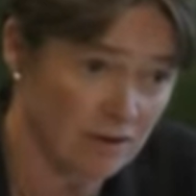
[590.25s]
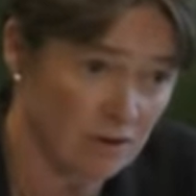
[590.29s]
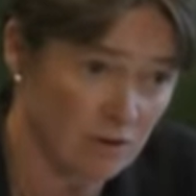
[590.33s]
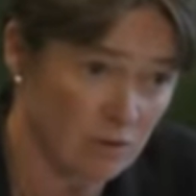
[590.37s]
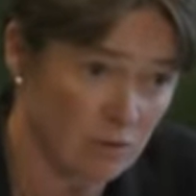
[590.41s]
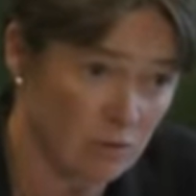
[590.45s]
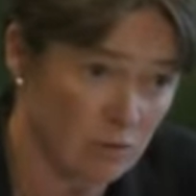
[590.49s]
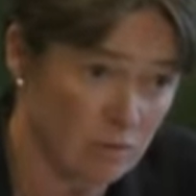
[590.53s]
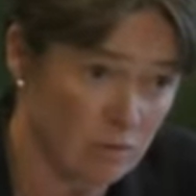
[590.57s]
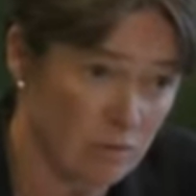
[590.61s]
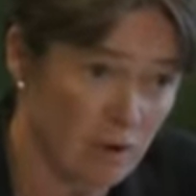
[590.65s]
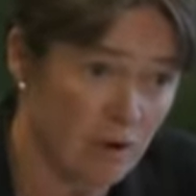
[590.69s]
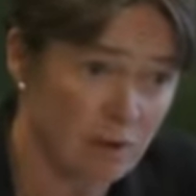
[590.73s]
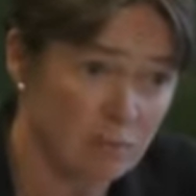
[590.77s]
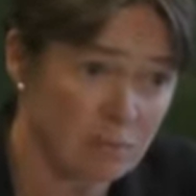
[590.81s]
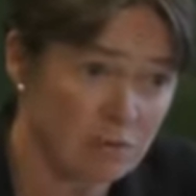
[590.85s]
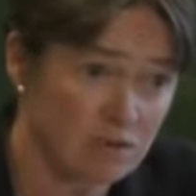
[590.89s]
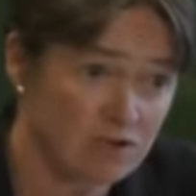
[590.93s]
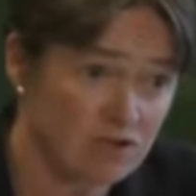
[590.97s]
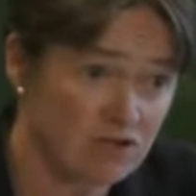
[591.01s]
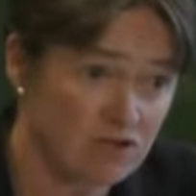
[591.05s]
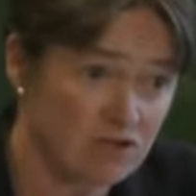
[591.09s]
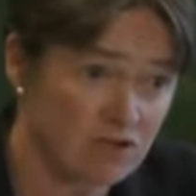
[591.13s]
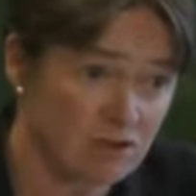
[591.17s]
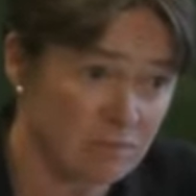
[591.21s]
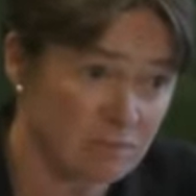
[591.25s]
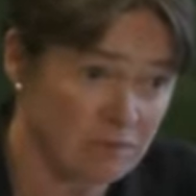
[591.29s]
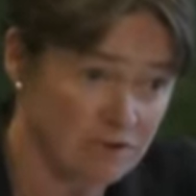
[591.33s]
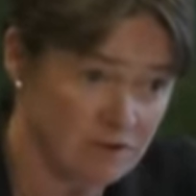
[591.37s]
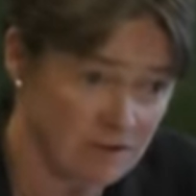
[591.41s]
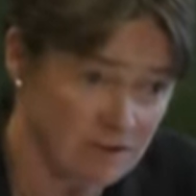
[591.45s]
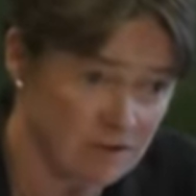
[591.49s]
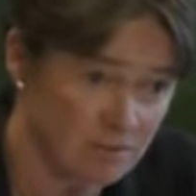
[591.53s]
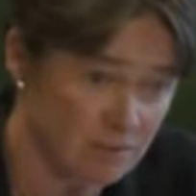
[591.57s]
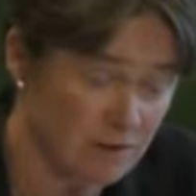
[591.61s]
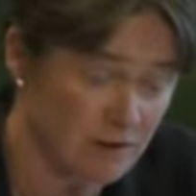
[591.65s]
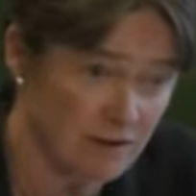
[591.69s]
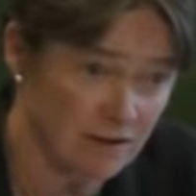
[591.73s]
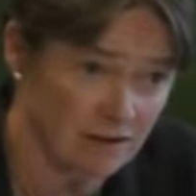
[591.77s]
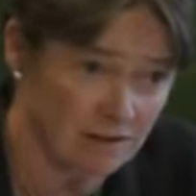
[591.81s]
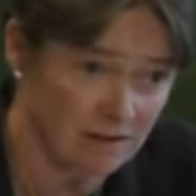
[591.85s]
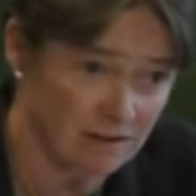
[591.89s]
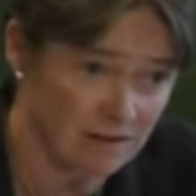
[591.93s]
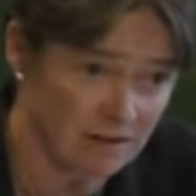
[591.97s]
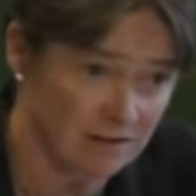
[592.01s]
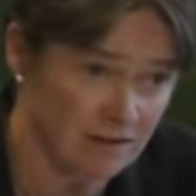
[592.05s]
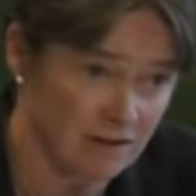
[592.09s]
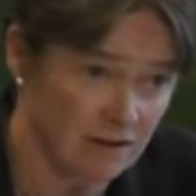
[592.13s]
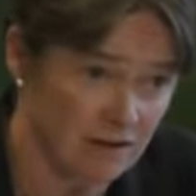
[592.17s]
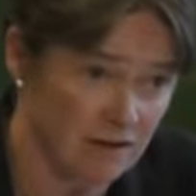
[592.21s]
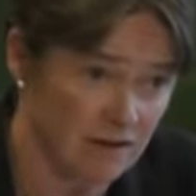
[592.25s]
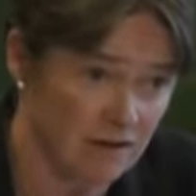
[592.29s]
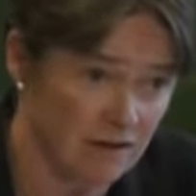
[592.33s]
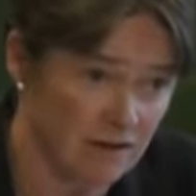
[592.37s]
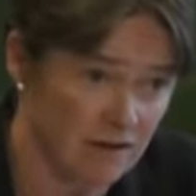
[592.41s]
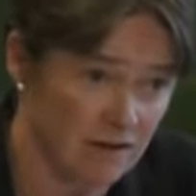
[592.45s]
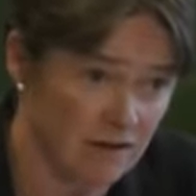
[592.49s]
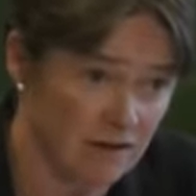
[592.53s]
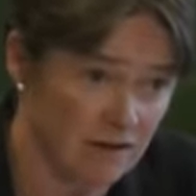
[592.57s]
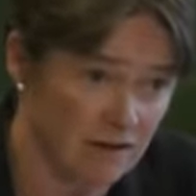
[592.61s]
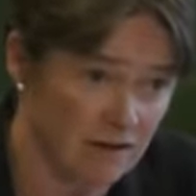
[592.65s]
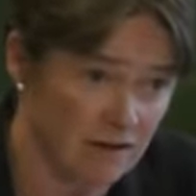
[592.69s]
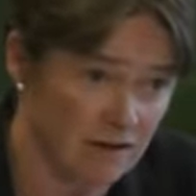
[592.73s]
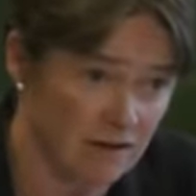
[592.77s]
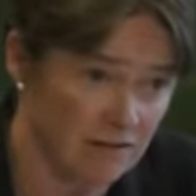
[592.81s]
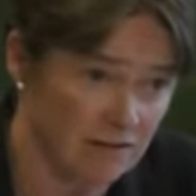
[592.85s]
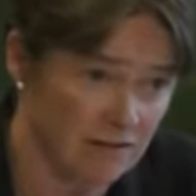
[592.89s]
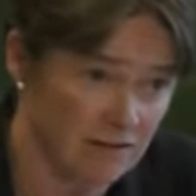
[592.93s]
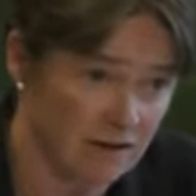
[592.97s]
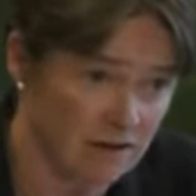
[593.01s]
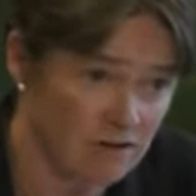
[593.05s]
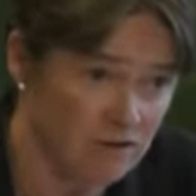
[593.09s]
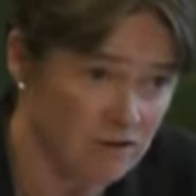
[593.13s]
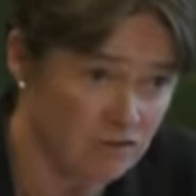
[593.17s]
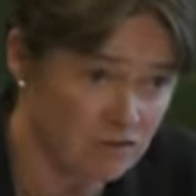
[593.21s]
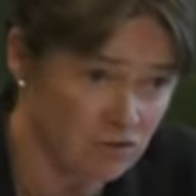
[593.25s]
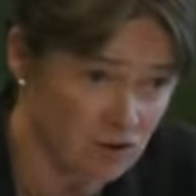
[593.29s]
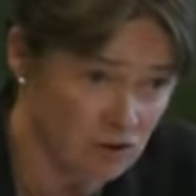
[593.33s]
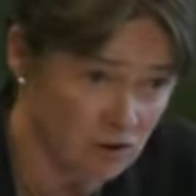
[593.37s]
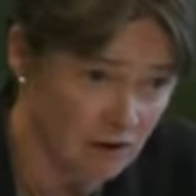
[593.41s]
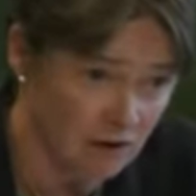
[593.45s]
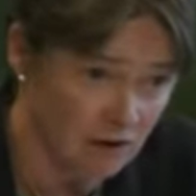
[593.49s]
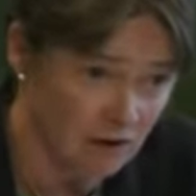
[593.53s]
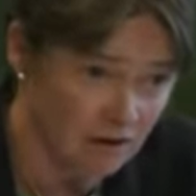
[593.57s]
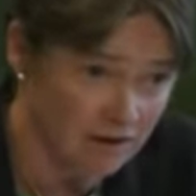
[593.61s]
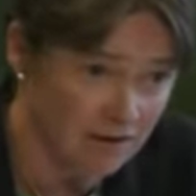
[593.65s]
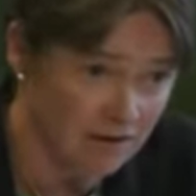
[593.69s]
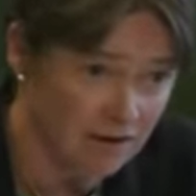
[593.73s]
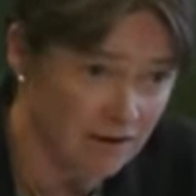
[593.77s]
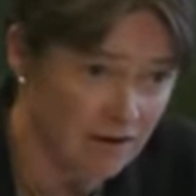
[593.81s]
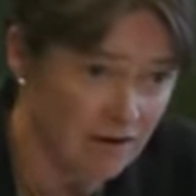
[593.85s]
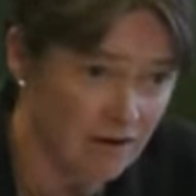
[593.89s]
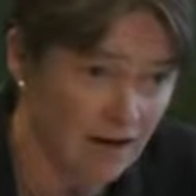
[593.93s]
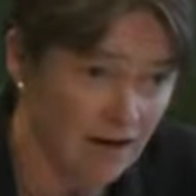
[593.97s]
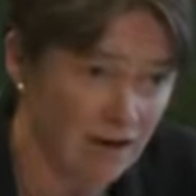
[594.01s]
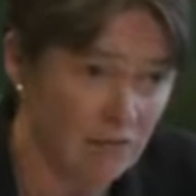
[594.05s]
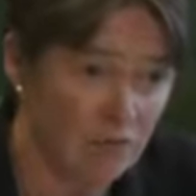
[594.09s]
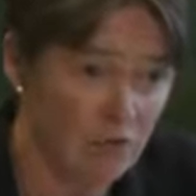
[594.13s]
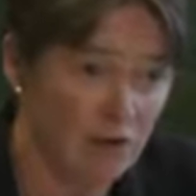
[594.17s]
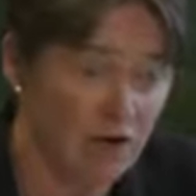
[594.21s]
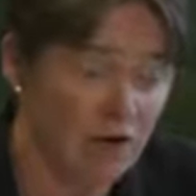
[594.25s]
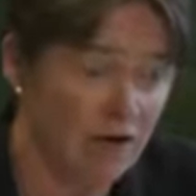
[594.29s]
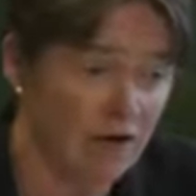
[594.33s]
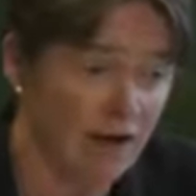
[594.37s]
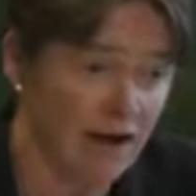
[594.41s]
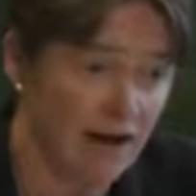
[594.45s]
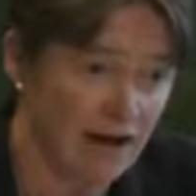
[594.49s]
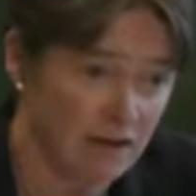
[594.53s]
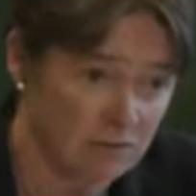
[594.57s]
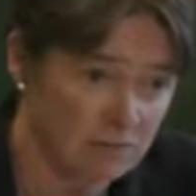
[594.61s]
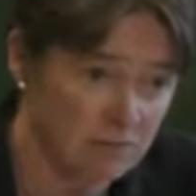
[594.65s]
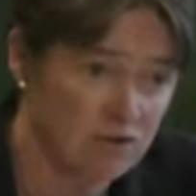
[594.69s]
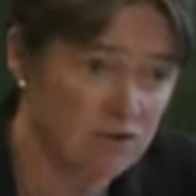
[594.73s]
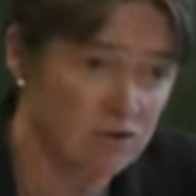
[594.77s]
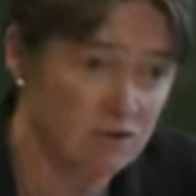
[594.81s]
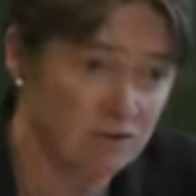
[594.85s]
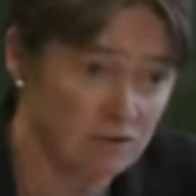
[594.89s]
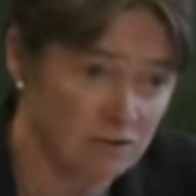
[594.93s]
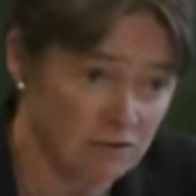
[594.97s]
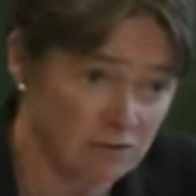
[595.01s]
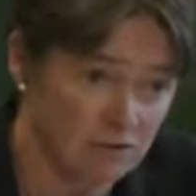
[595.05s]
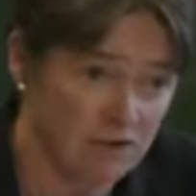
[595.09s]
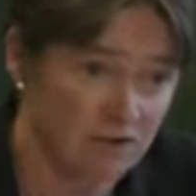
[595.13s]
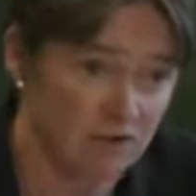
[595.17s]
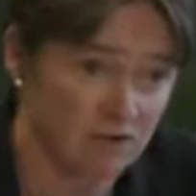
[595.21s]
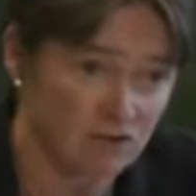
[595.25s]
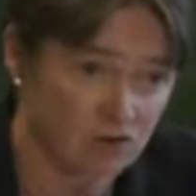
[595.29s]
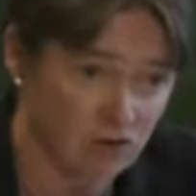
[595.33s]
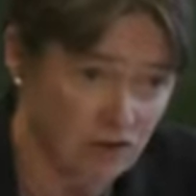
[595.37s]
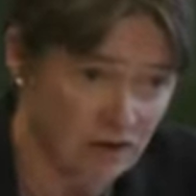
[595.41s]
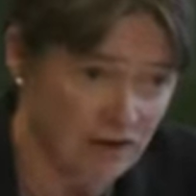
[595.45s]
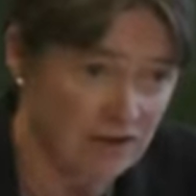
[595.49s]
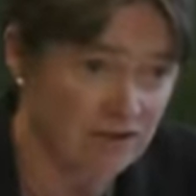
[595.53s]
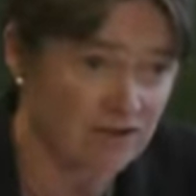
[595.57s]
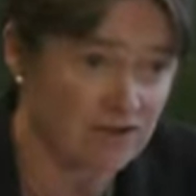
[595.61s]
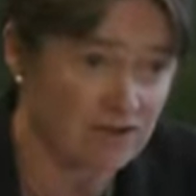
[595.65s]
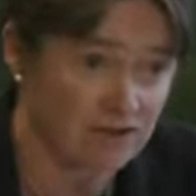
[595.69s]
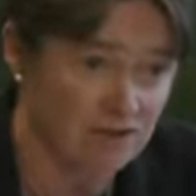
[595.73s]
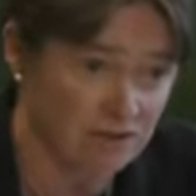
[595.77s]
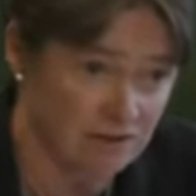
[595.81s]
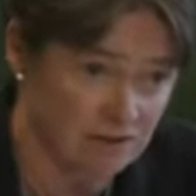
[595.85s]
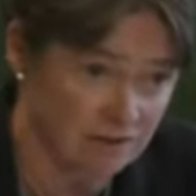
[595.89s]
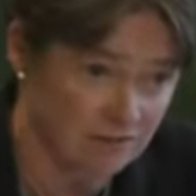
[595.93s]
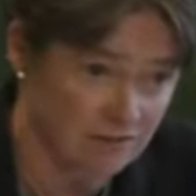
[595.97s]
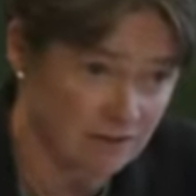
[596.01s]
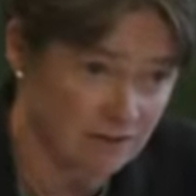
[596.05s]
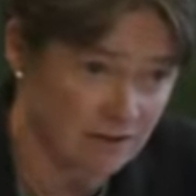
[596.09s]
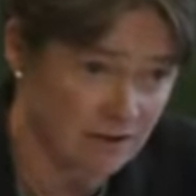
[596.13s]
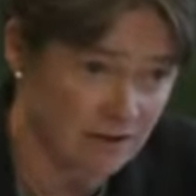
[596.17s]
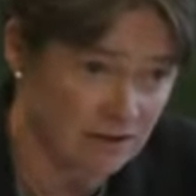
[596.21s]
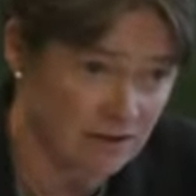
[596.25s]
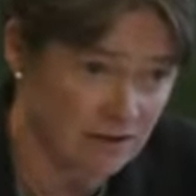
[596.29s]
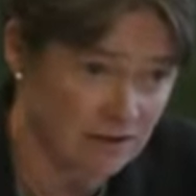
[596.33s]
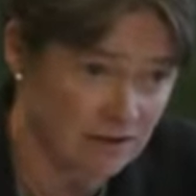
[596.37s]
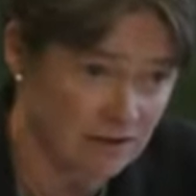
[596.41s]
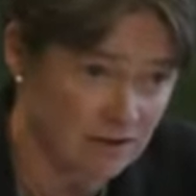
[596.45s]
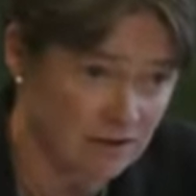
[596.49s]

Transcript: We published our business plan at the end of July, and we are absolutely on track to deliver that.